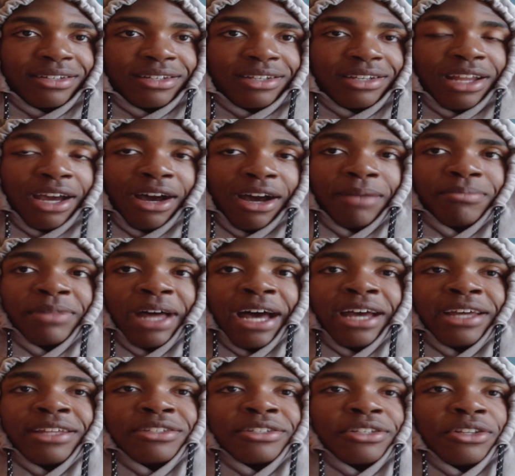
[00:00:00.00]
Now, I'm
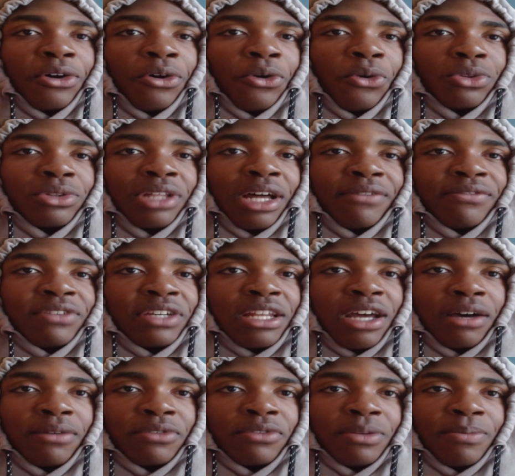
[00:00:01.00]
not into the whole
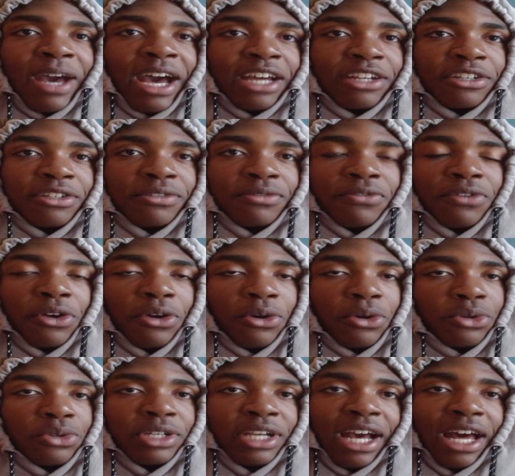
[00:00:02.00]
lovey-dovey,
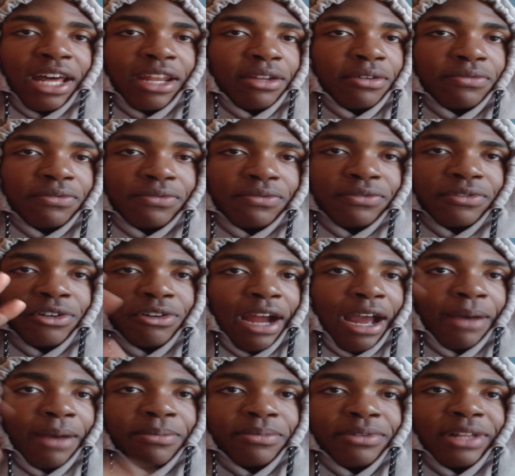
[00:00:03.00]
passion-filled kind of
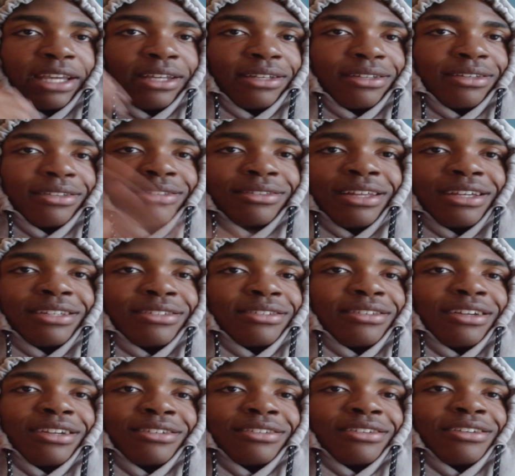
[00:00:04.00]
crap, that's
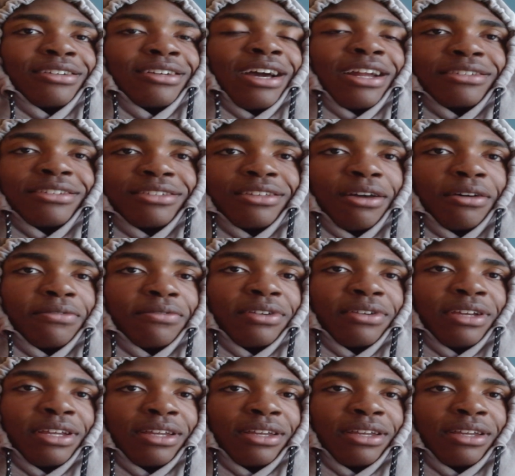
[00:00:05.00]
the kind of stuff.